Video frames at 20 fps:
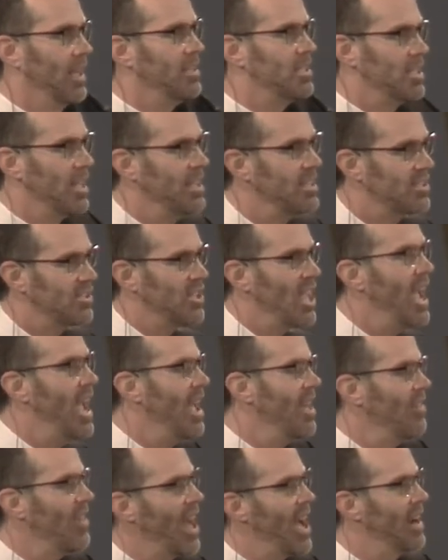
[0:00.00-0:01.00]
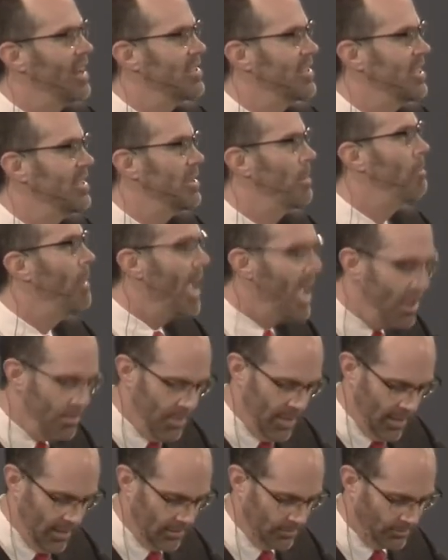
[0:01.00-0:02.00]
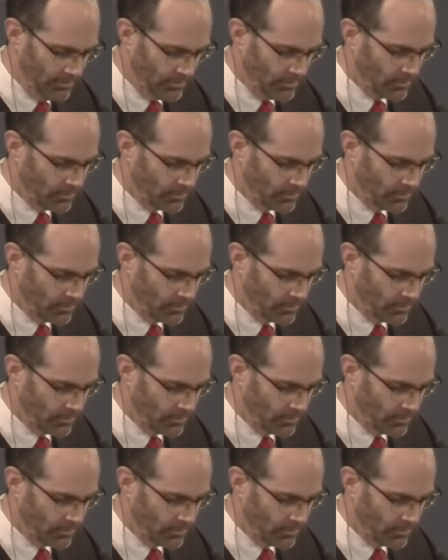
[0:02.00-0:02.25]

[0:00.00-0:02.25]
He's, he's saying that as he's a baby.